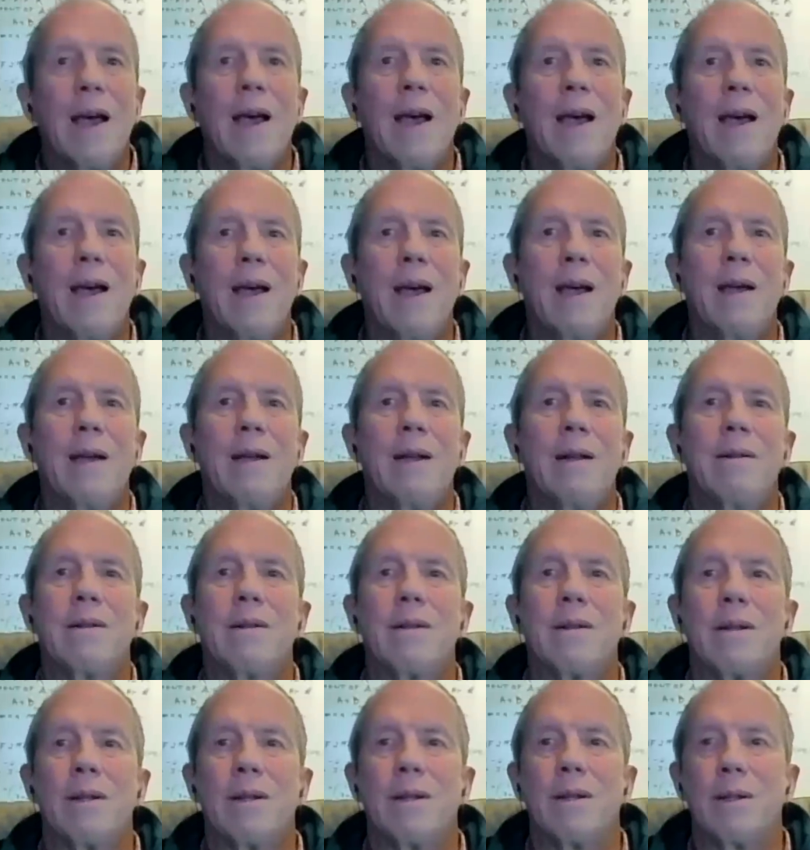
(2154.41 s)

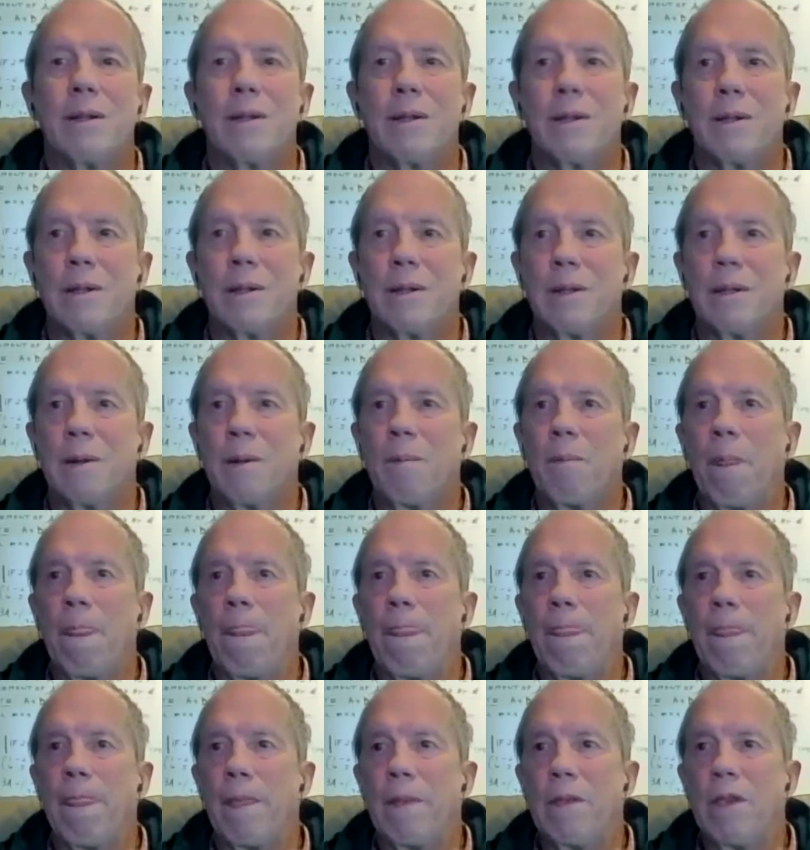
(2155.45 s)
And uh,
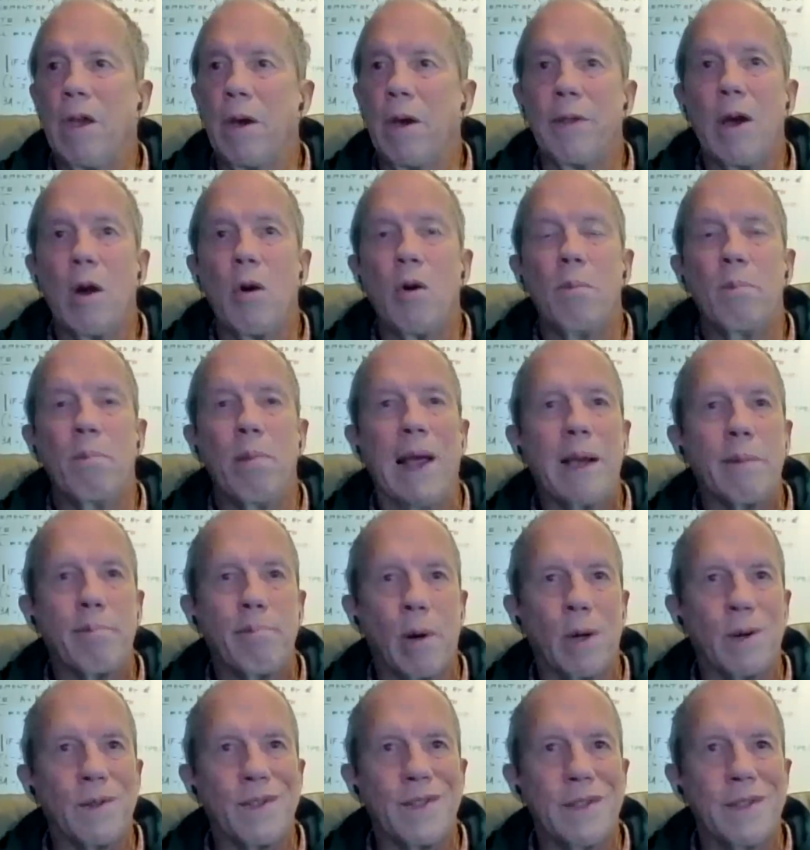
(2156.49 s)
yeah, they were black
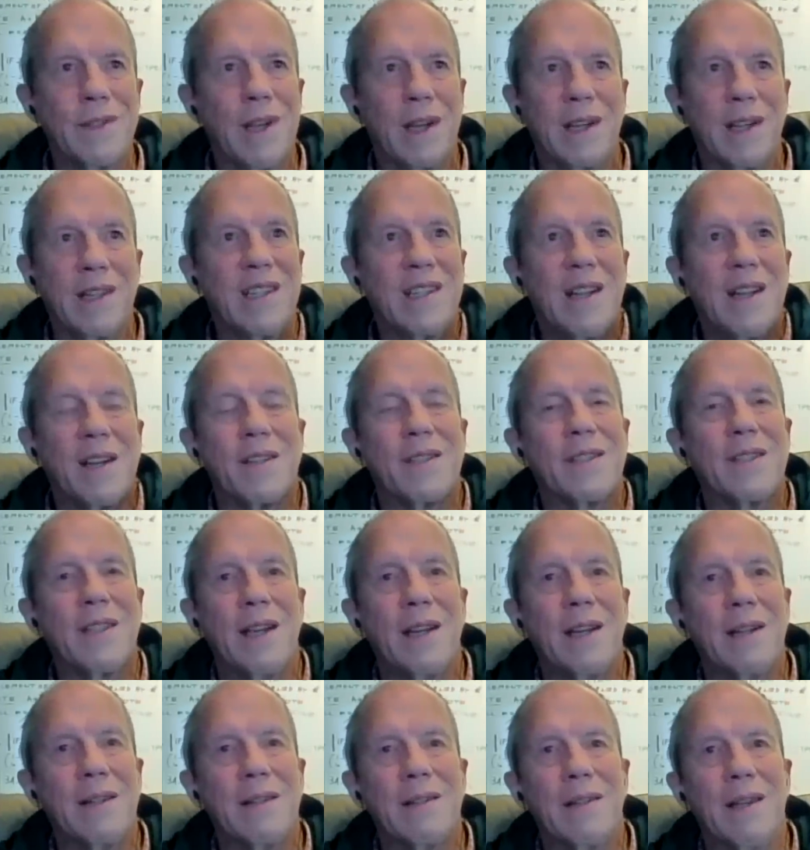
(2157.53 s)
boxes. I didn't
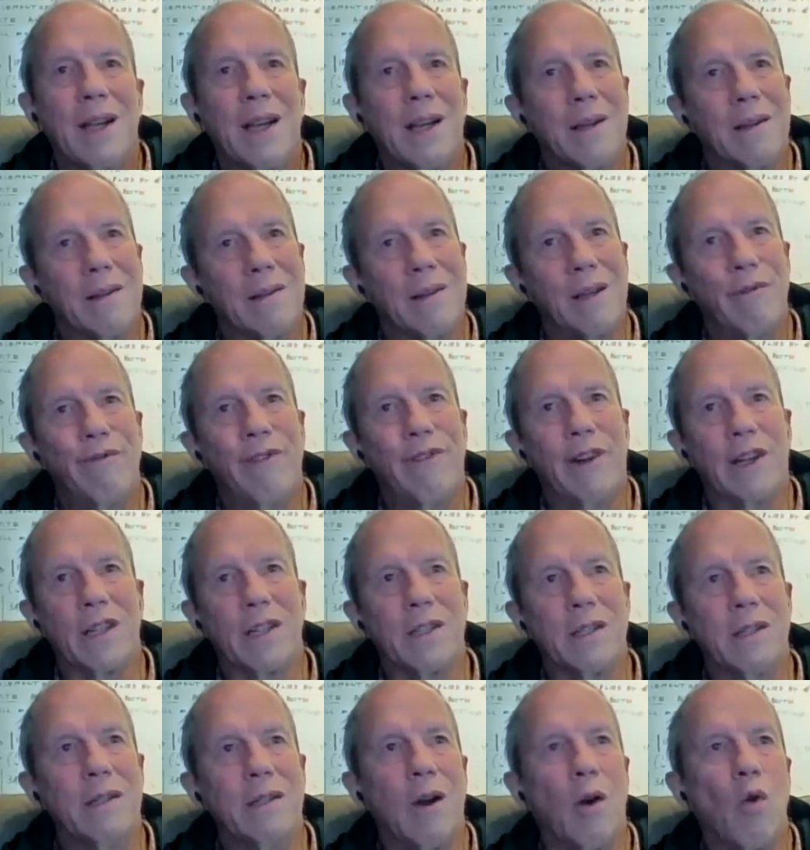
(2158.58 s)
understand how they
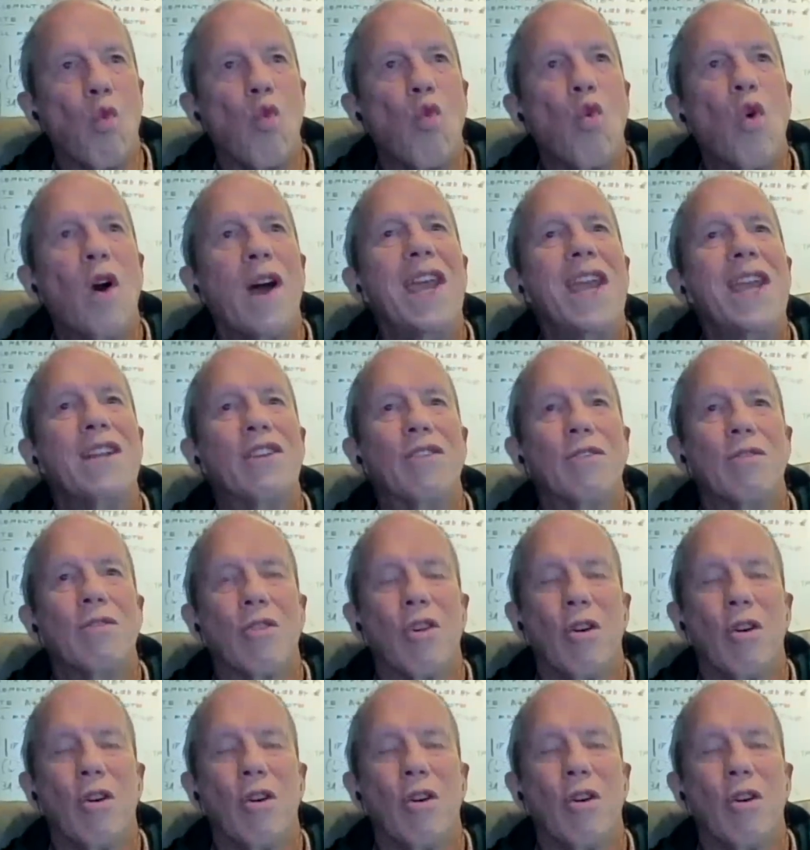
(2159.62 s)
functioned. They were way too